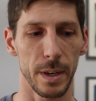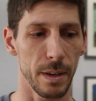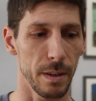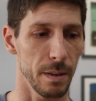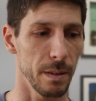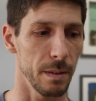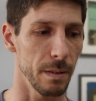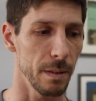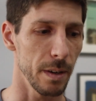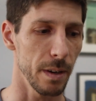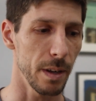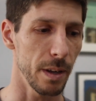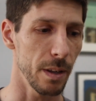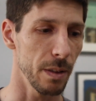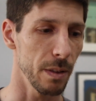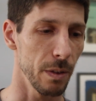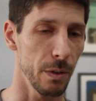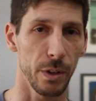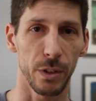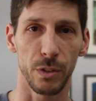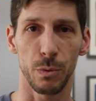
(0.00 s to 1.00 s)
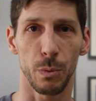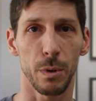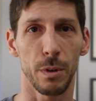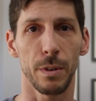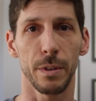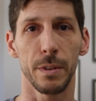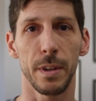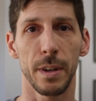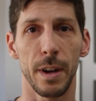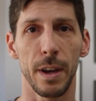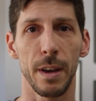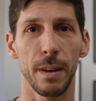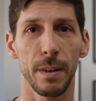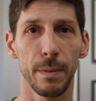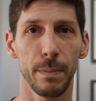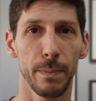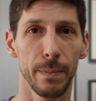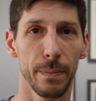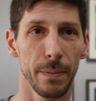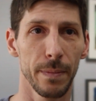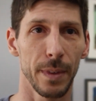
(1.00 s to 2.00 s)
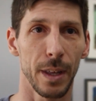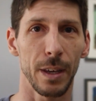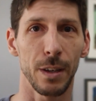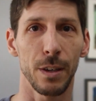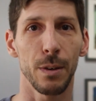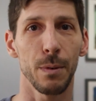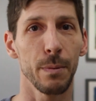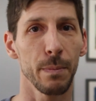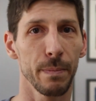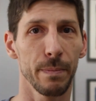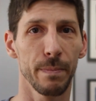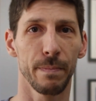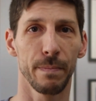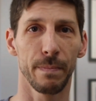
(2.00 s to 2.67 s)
in this world today. Thank you.